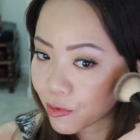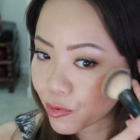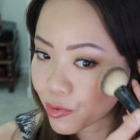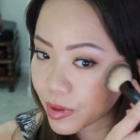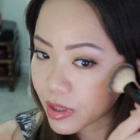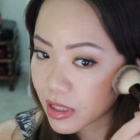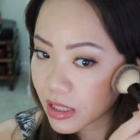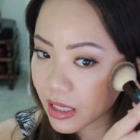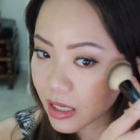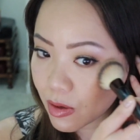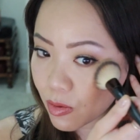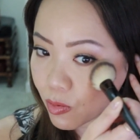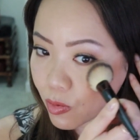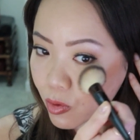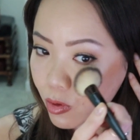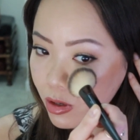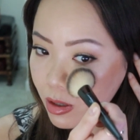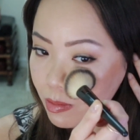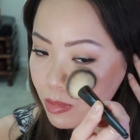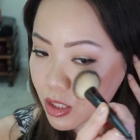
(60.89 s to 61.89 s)
really
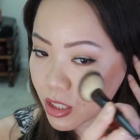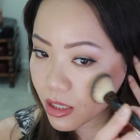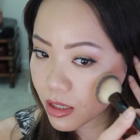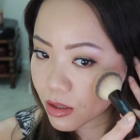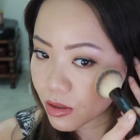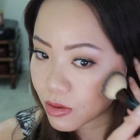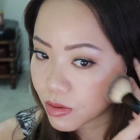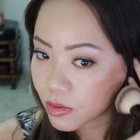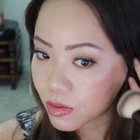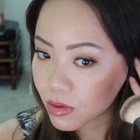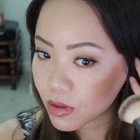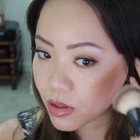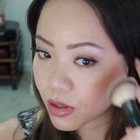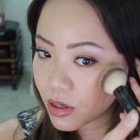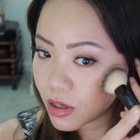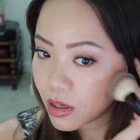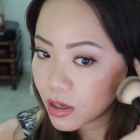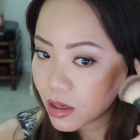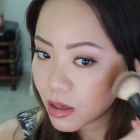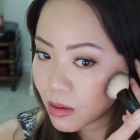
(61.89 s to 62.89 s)
warm tone
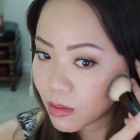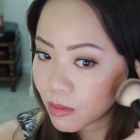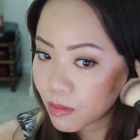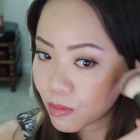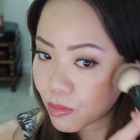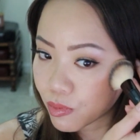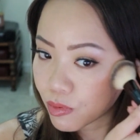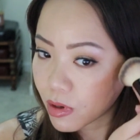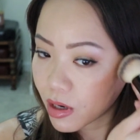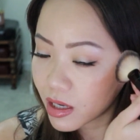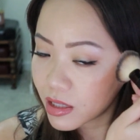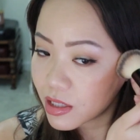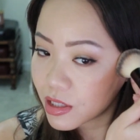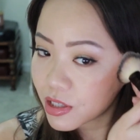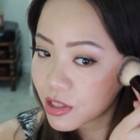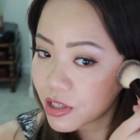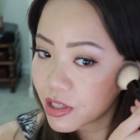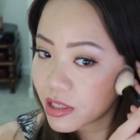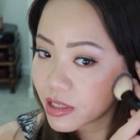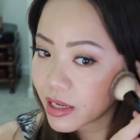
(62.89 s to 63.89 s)

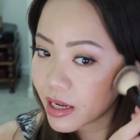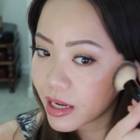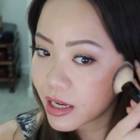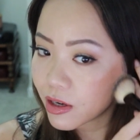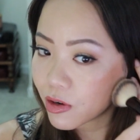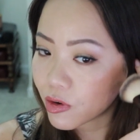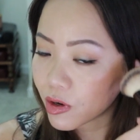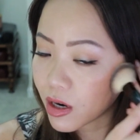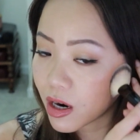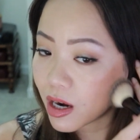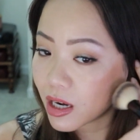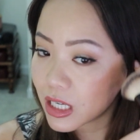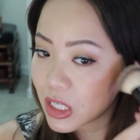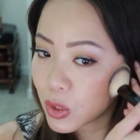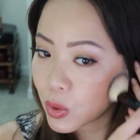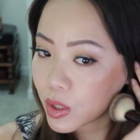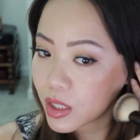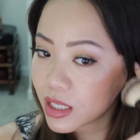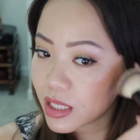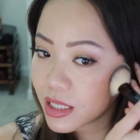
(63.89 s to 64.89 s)
bronzer stick or
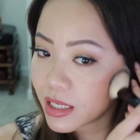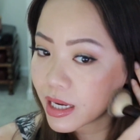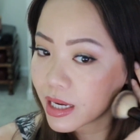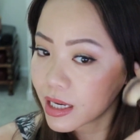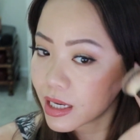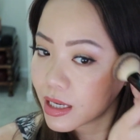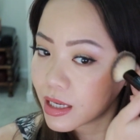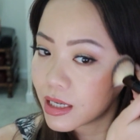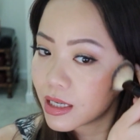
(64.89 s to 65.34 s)
contour stick.